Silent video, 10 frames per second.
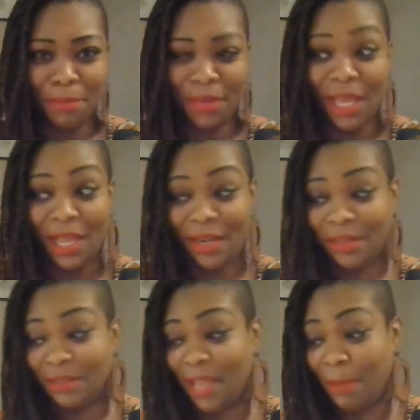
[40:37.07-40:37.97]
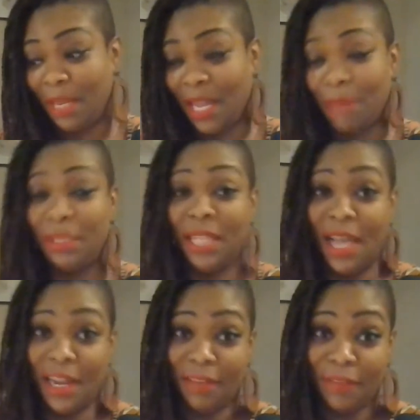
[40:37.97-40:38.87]
But I mean, I'd be
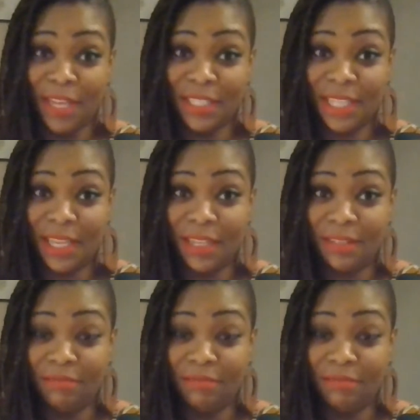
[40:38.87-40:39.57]
lying if I said